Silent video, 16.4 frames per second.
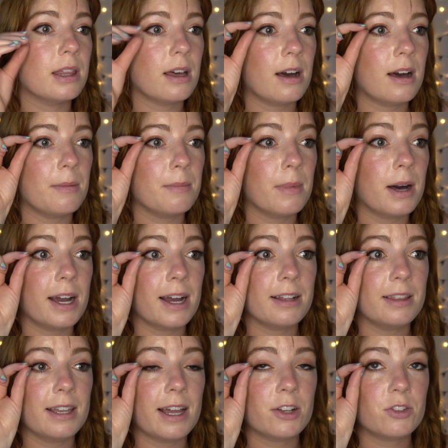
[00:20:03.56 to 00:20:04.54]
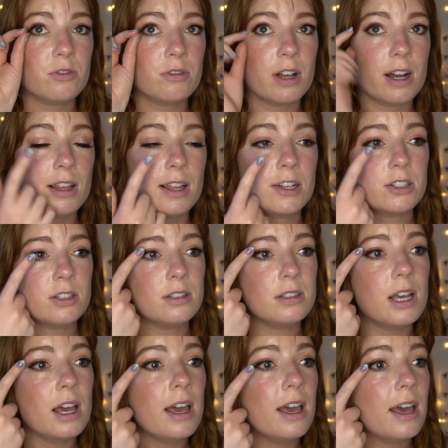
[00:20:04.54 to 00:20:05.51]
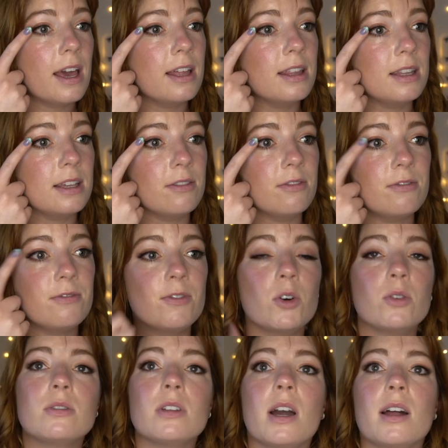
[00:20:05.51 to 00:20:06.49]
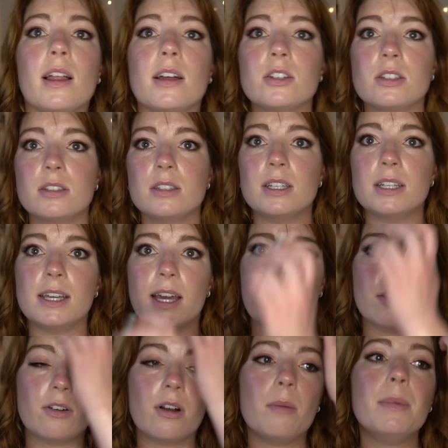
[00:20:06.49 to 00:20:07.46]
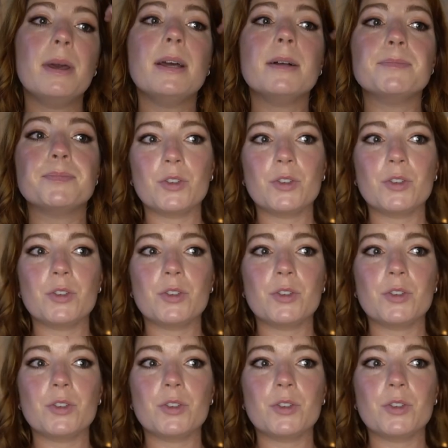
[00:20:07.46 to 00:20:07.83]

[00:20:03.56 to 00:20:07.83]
that my natural eyelashes and the false eyelashes together a bit,